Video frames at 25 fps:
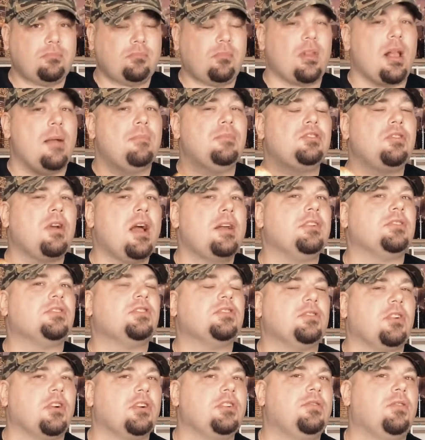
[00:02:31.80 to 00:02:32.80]
I'm trying to
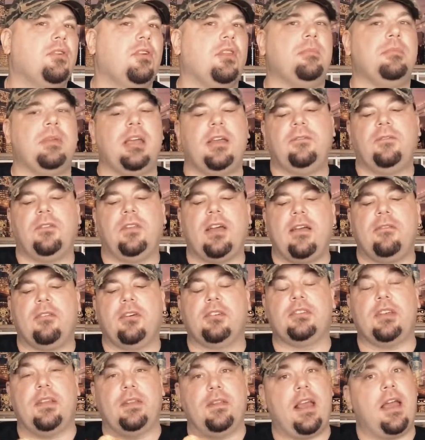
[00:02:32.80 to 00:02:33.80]
search for the meat
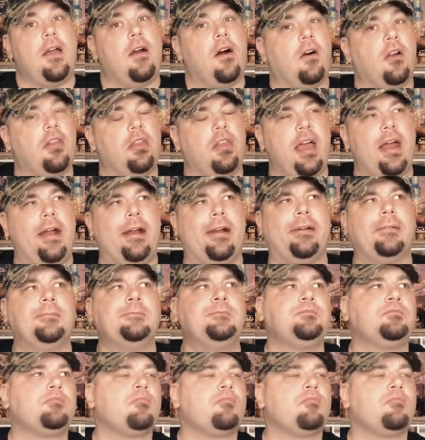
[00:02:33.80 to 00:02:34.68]
flavors and they are there,